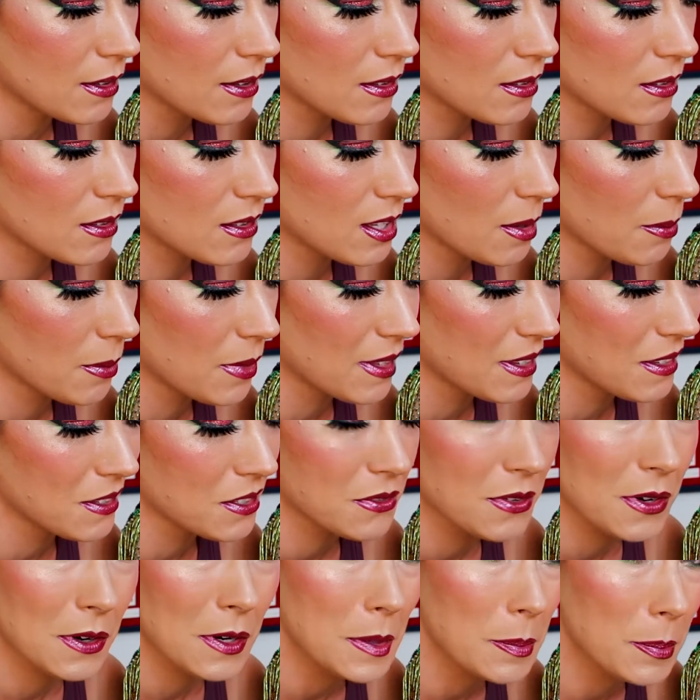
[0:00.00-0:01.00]
something is
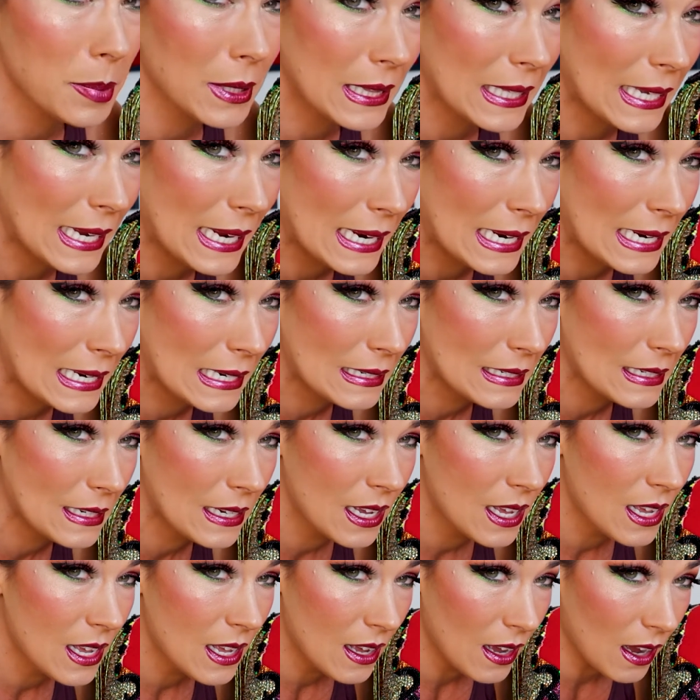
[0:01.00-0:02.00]
very plain,
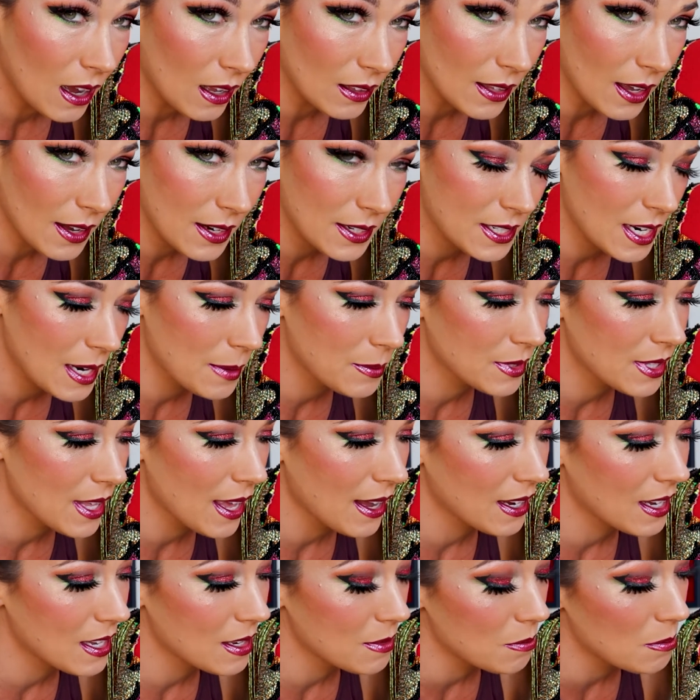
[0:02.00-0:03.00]
a lot of times
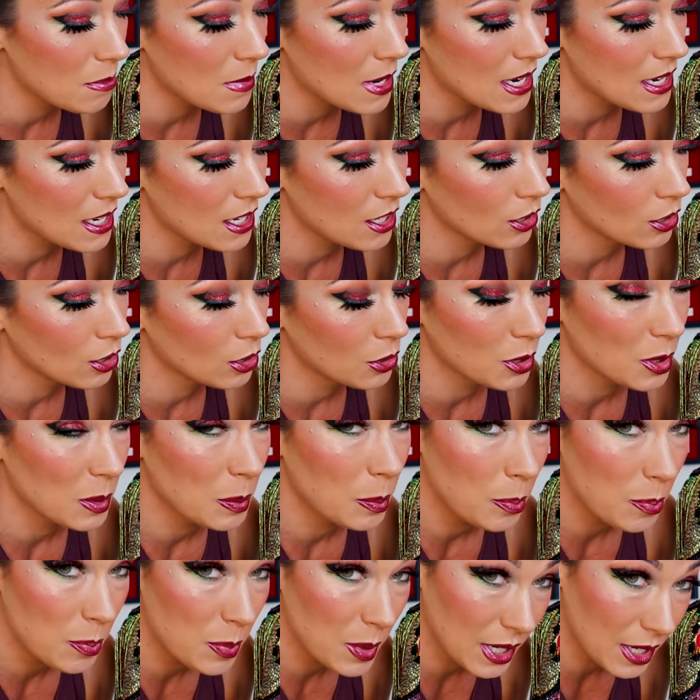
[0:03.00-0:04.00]
that can make it look
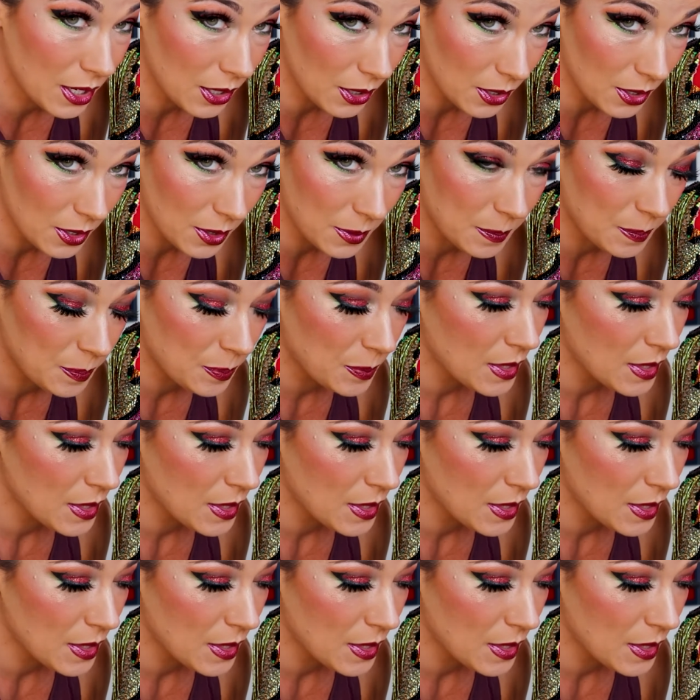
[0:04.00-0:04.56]
bigger,